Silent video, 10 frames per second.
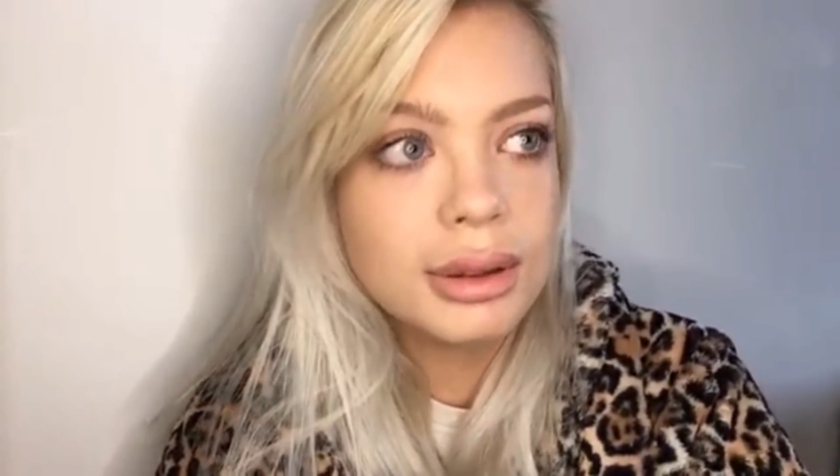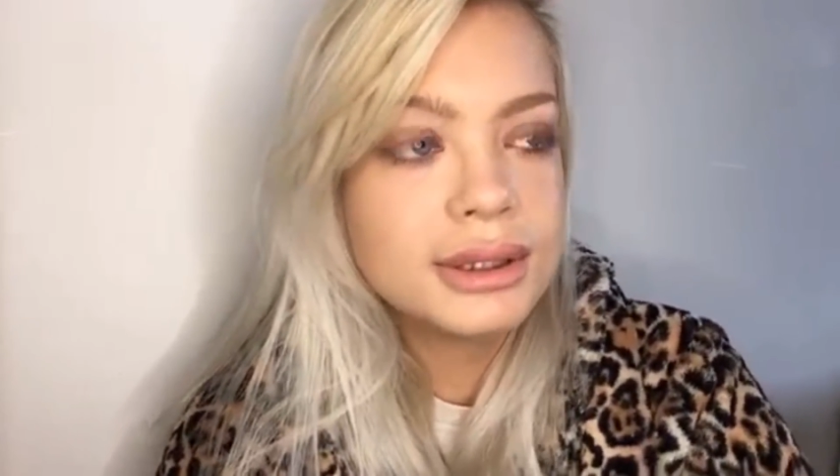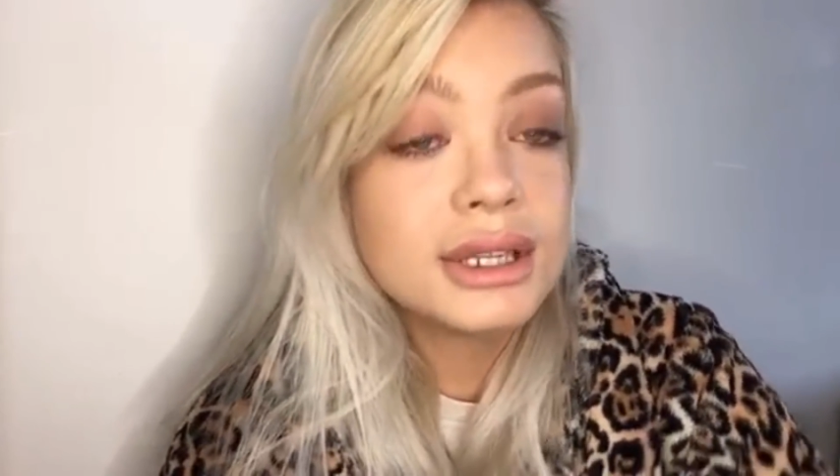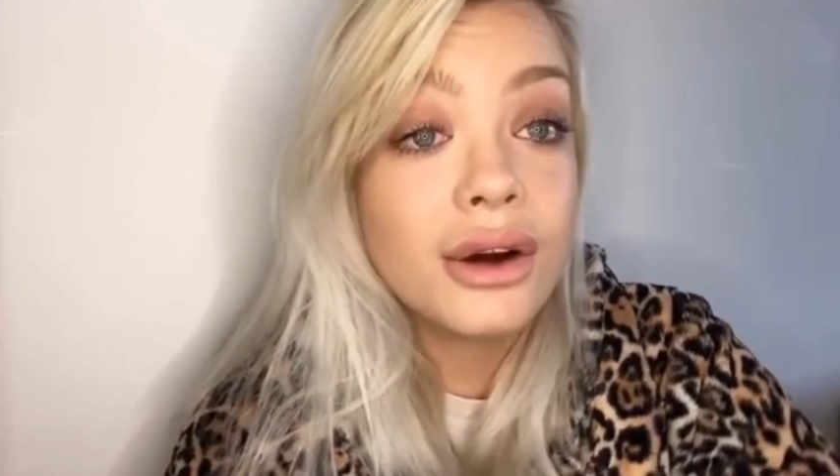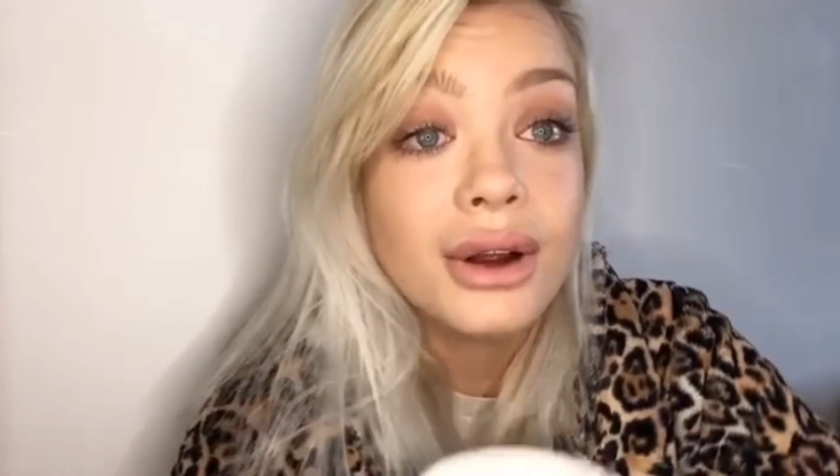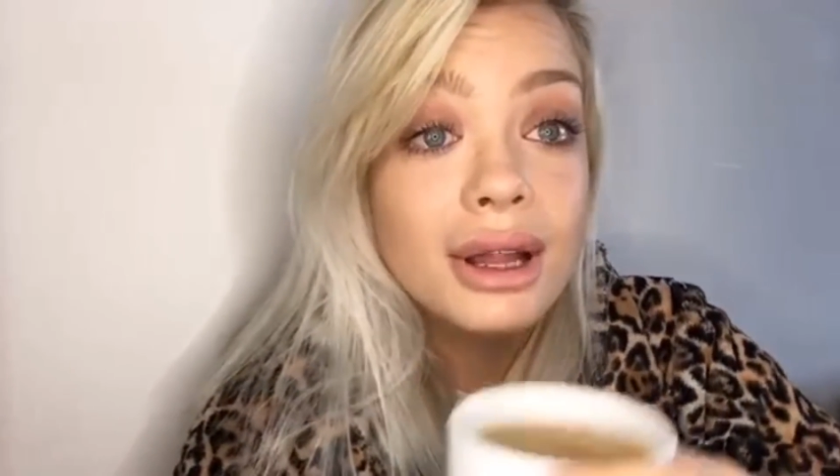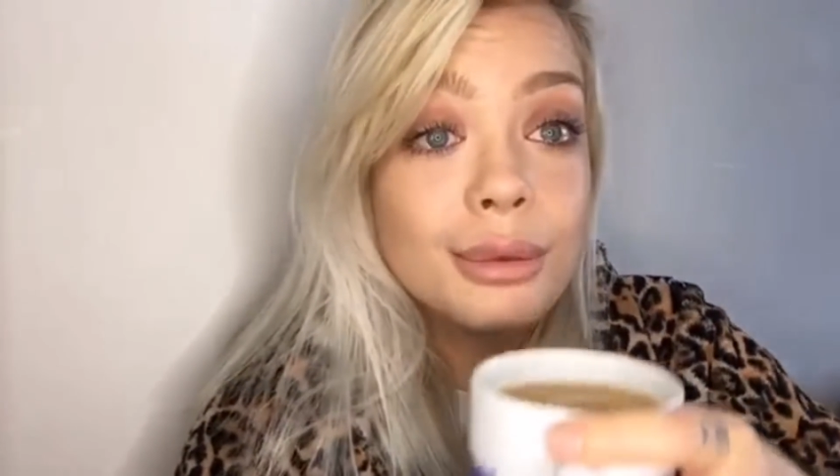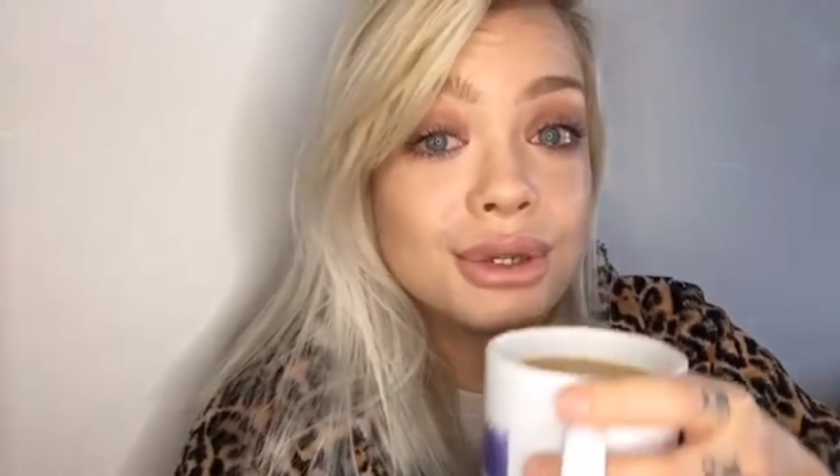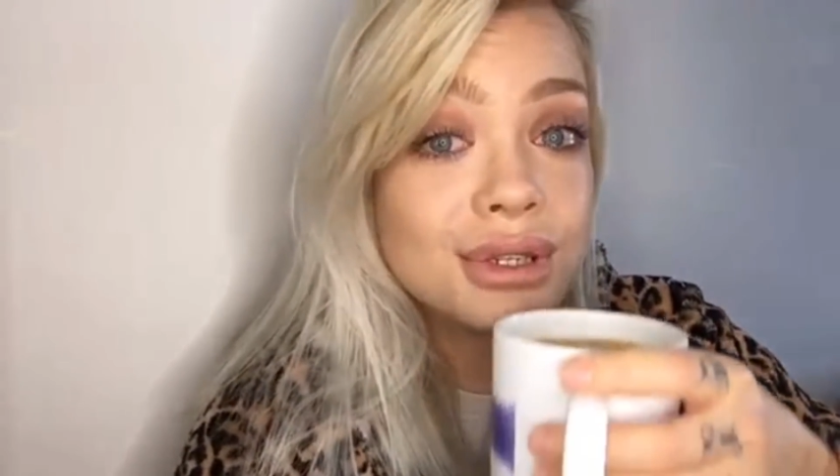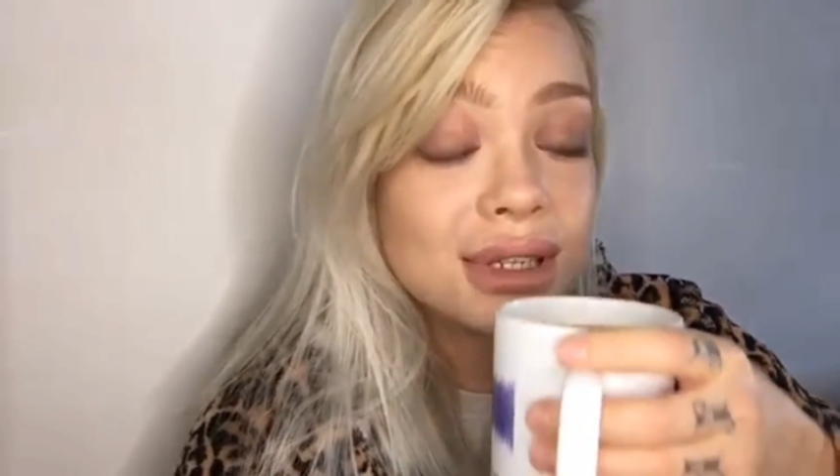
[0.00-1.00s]
sorry, let
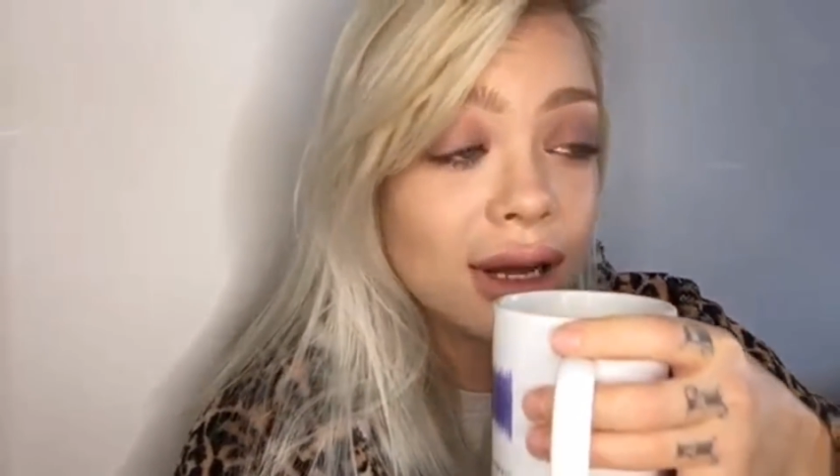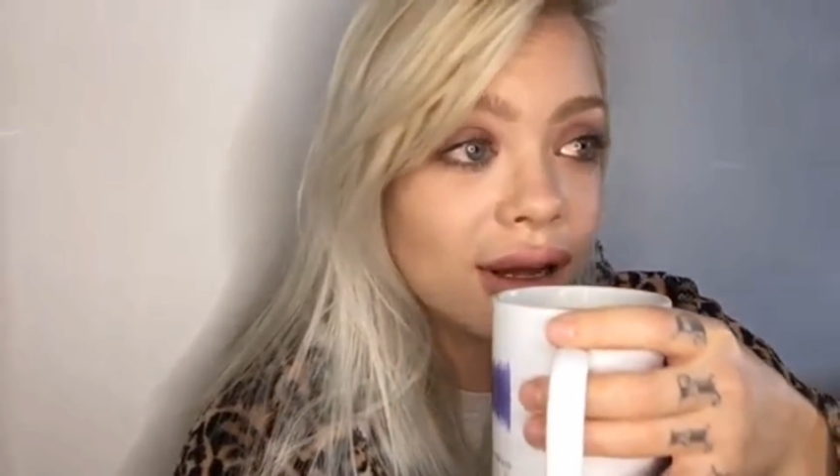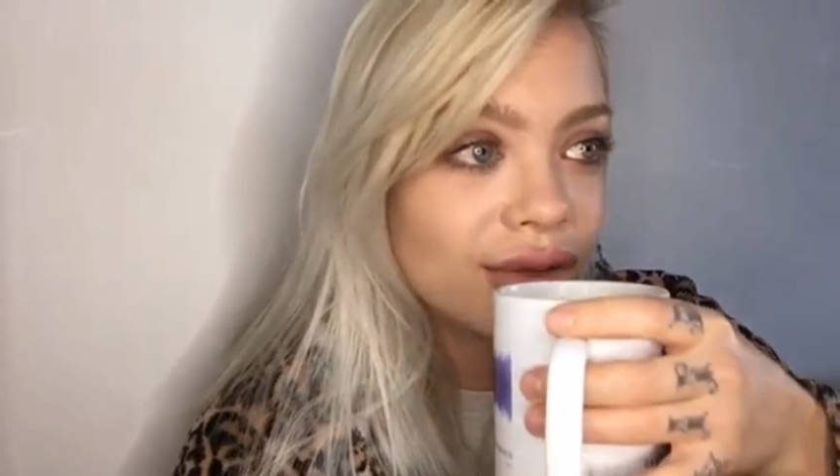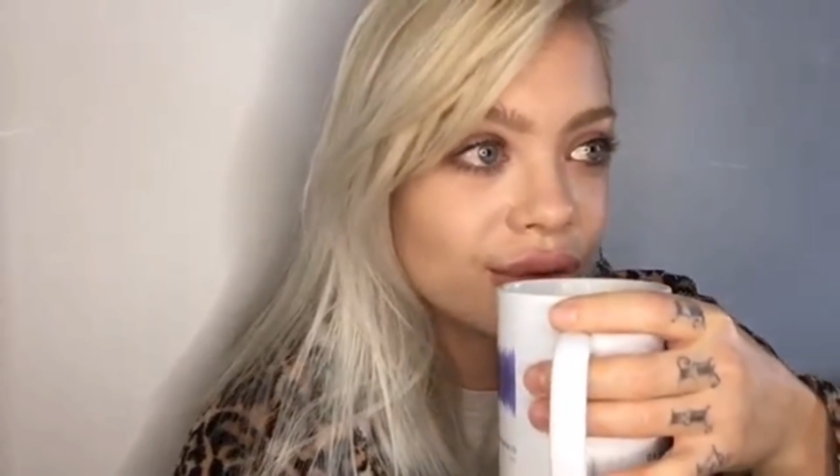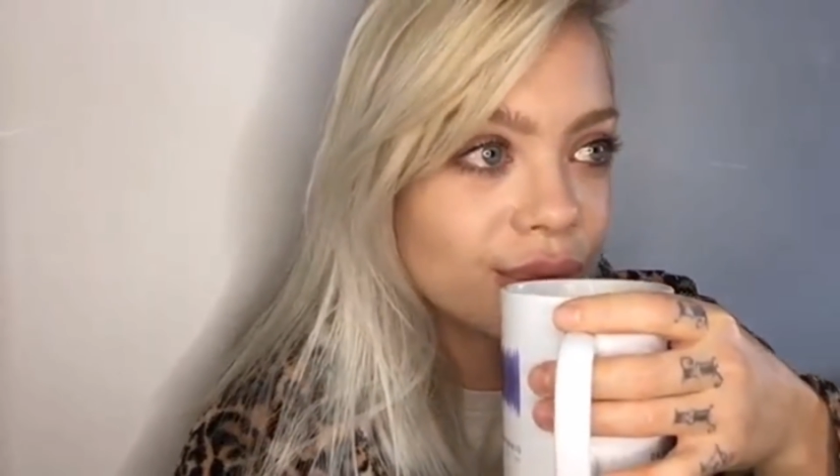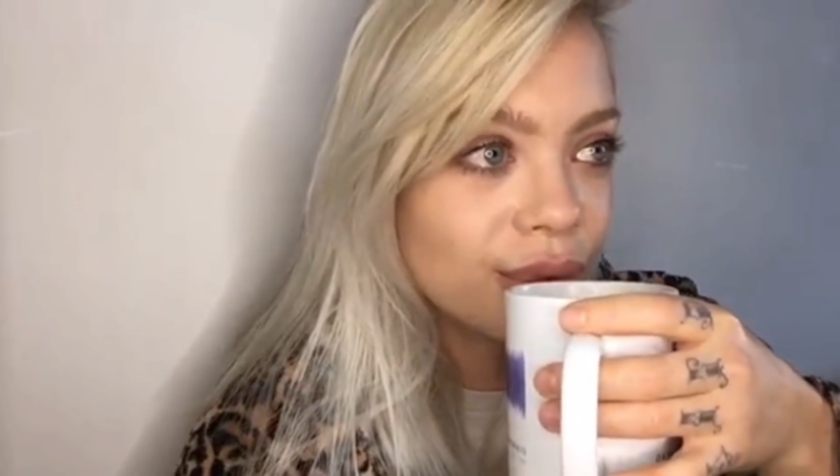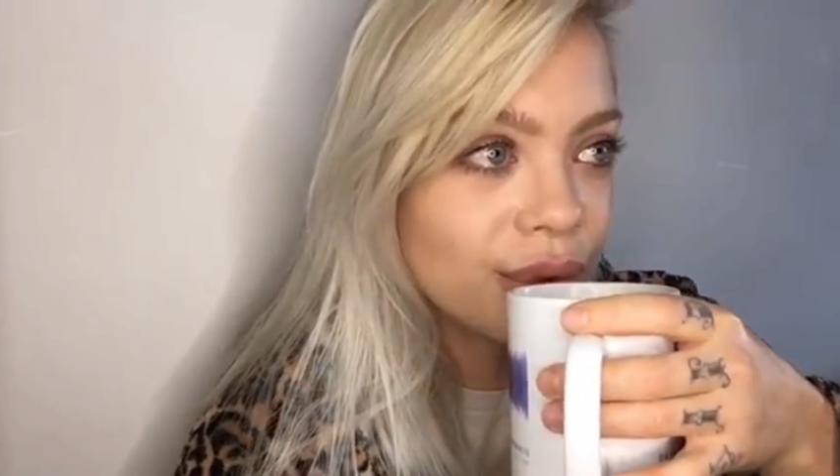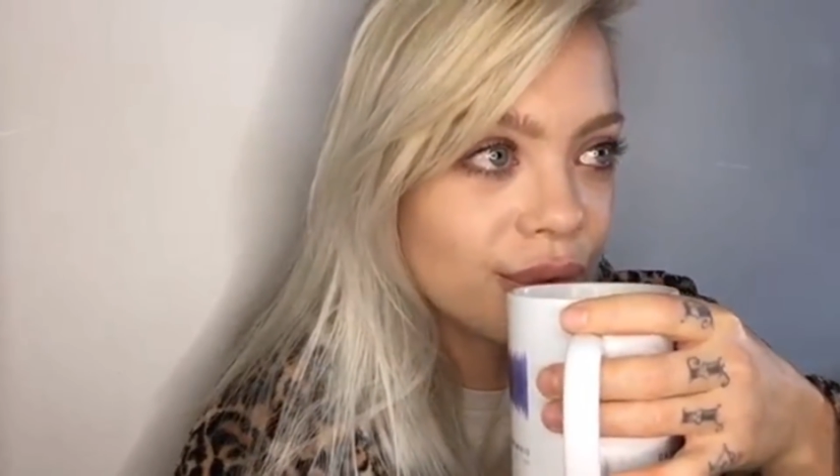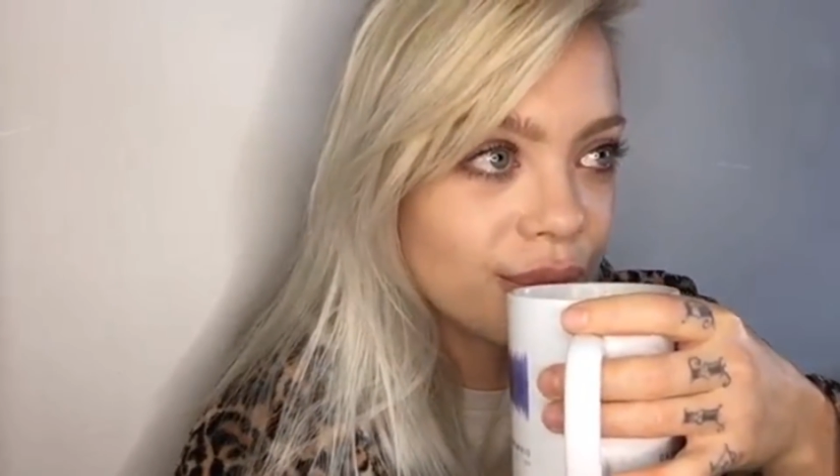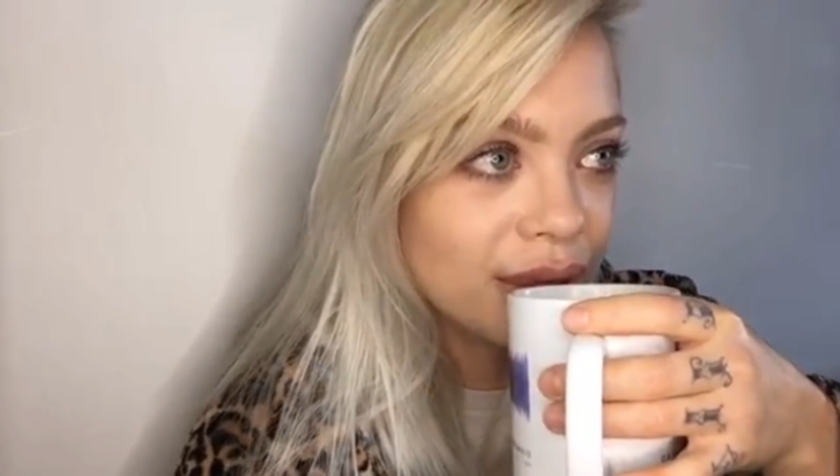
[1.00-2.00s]
me just have a
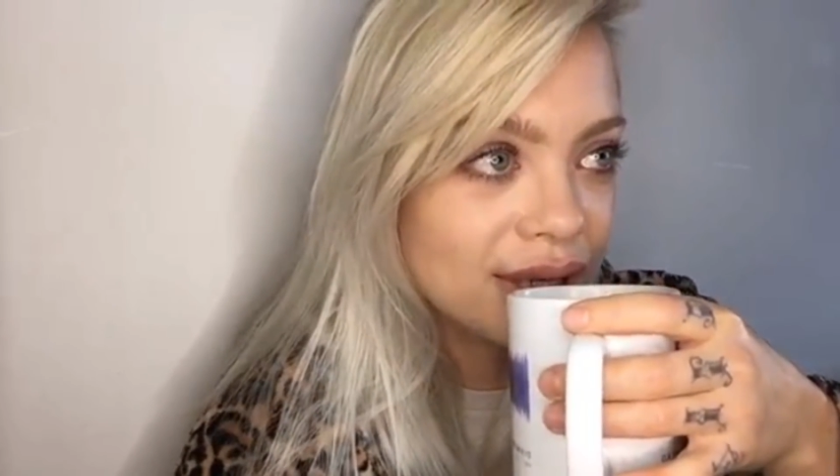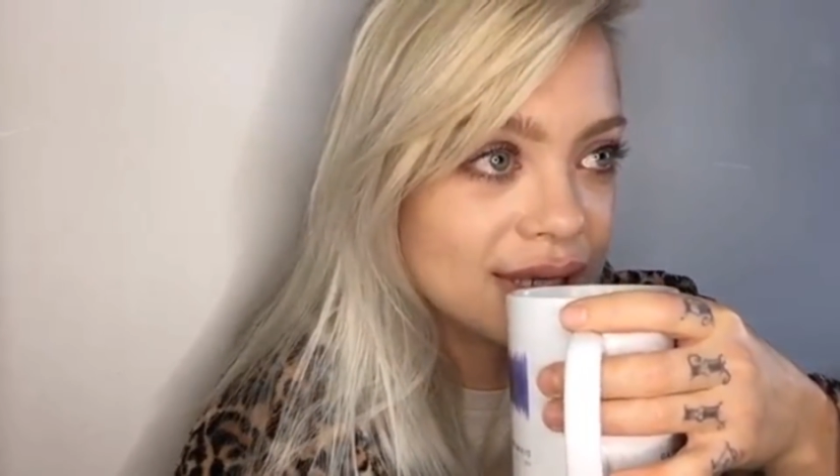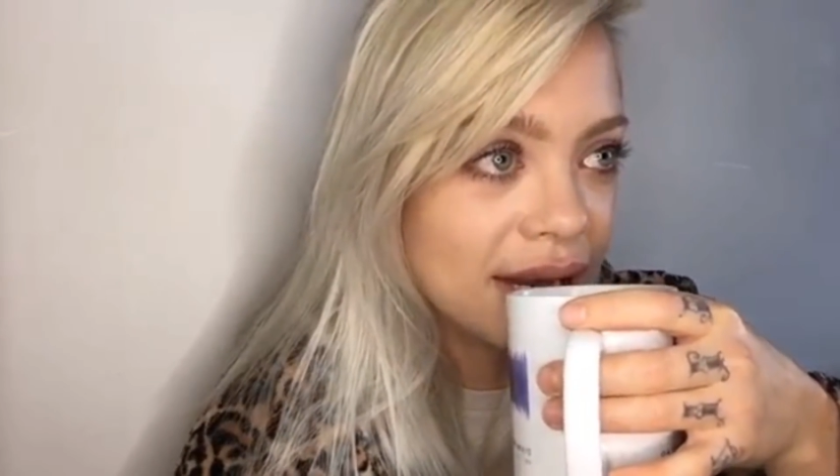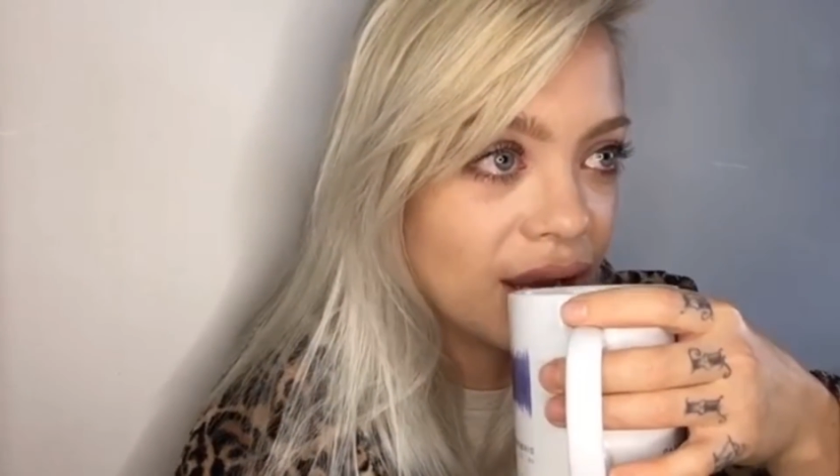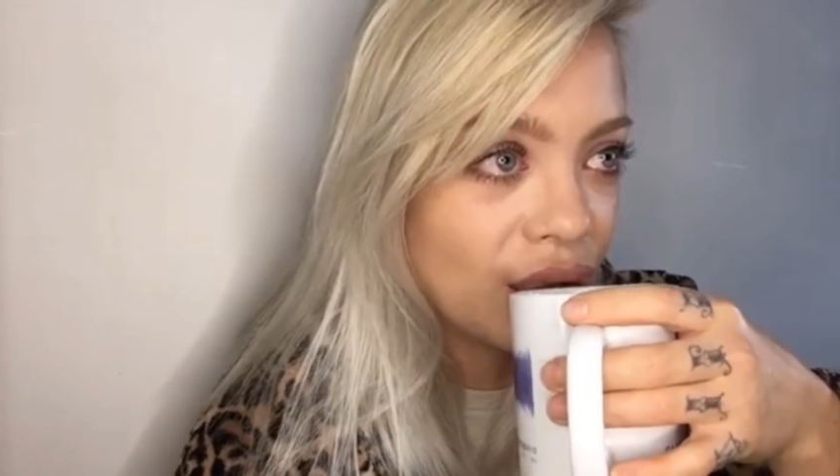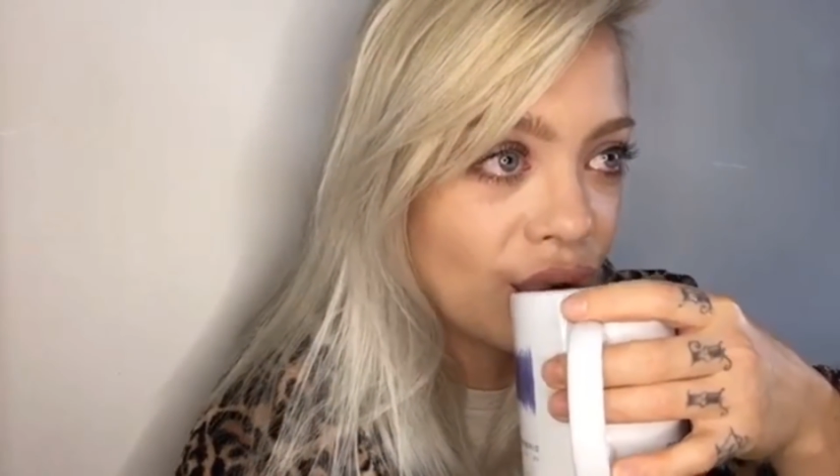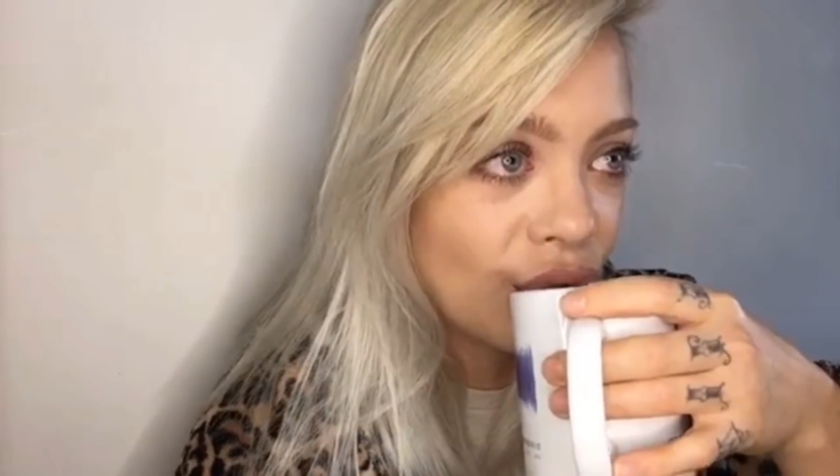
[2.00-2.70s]
bit of tea.